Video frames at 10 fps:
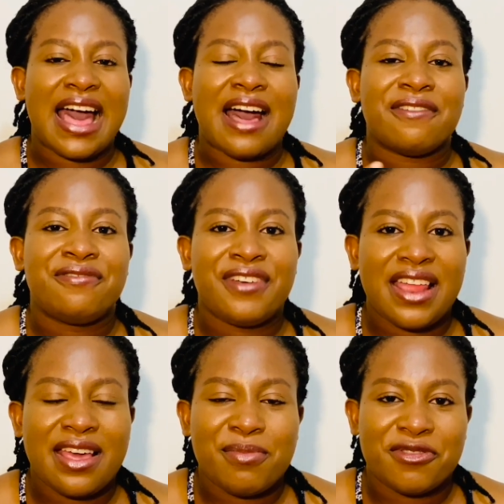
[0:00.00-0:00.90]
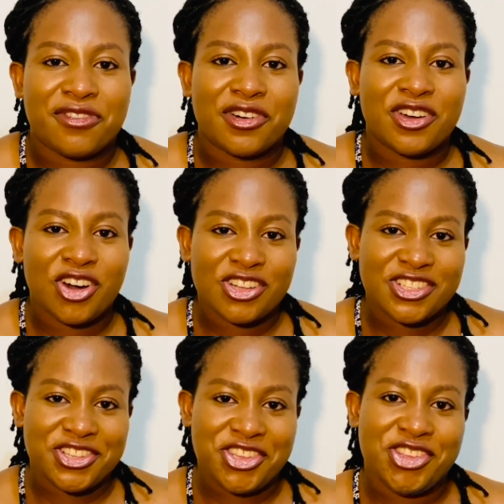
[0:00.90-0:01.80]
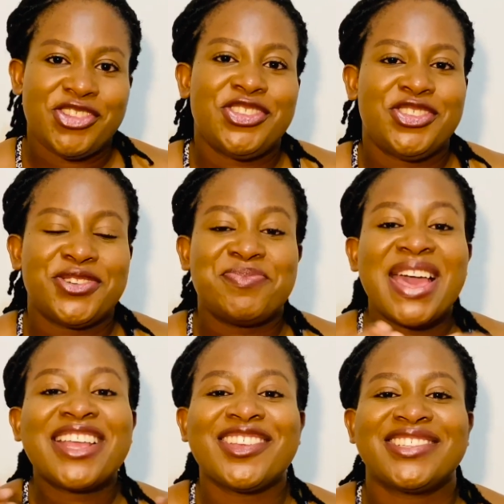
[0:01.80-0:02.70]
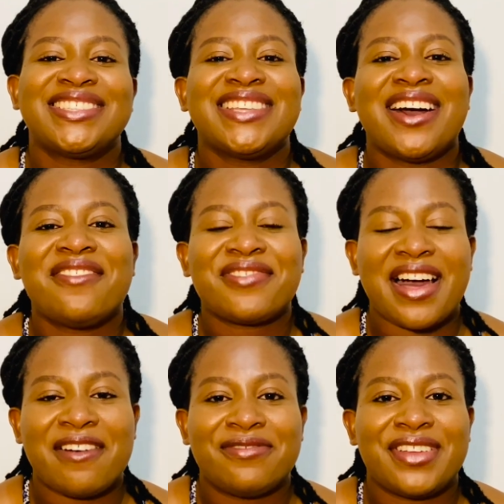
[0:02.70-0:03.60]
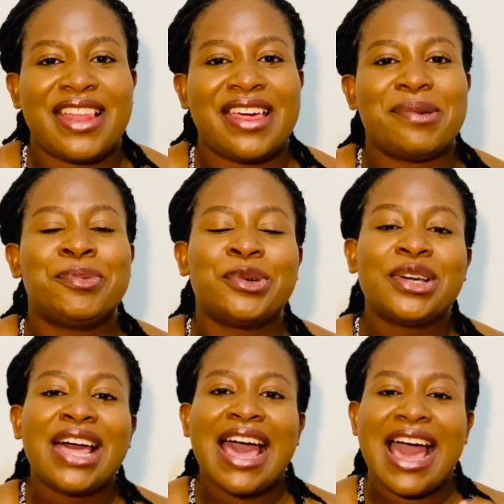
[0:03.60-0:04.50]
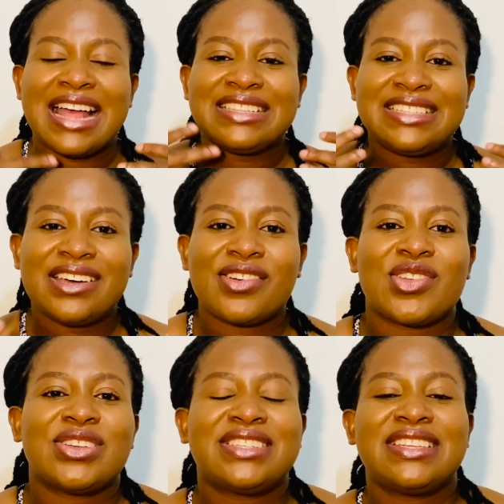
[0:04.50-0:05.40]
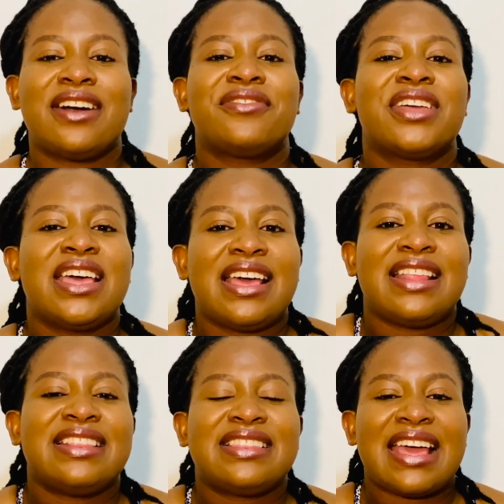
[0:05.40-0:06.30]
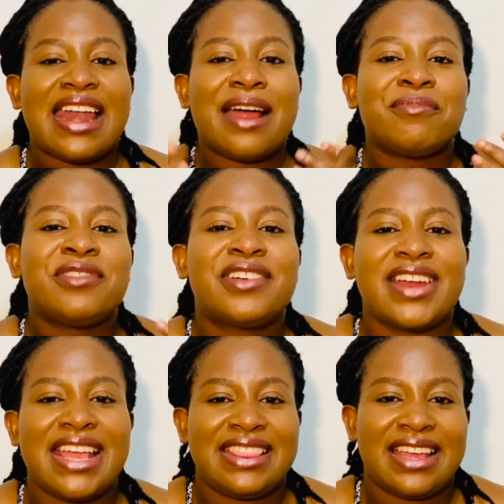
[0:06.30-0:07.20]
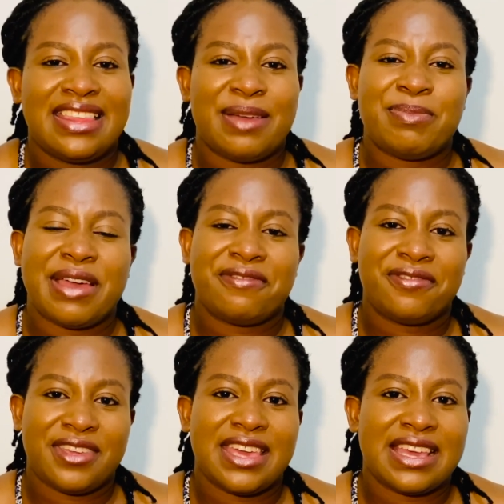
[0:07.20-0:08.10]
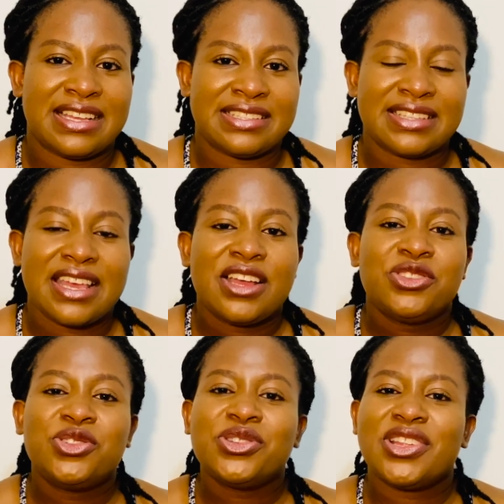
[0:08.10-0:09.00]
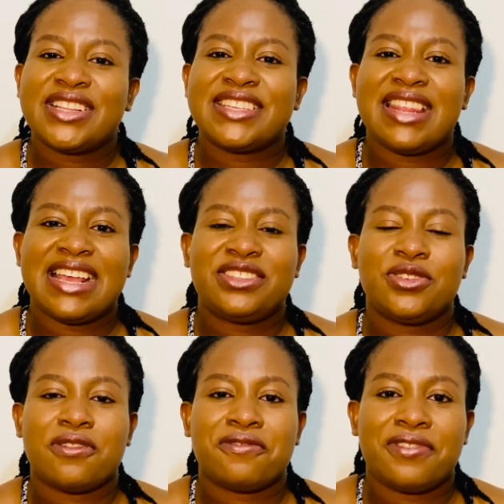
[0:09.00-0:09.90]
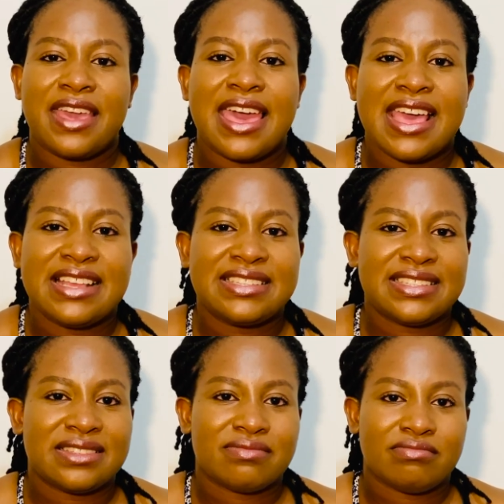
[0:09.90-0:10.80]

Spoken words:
available for God to use you. Make yourself available and tell yourself that I'm greater than my fears. Do not let your fears